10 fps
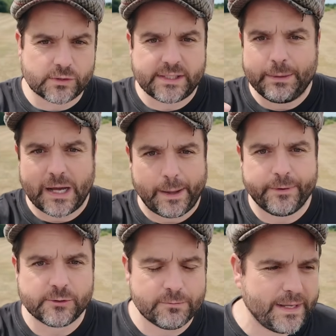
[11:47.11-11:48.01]
We'll see what
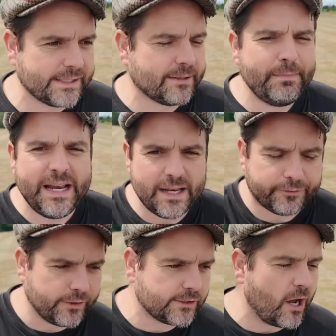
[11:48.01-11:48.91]
happens with Mason Media,
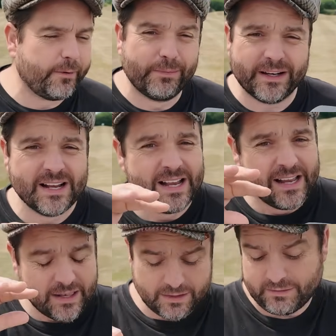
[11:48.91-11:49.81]
for example. But
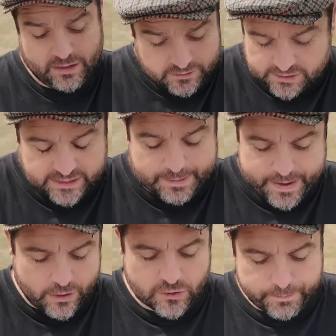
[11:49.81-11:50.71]
just to get
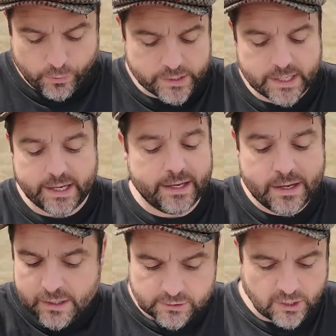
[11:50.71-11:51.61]
back on the point here,
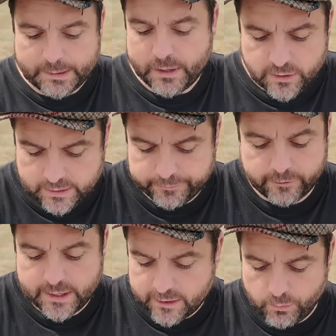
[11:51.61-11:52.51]
Tottenham are looking
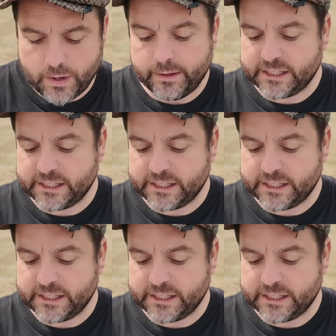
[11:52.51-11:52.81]
for another one.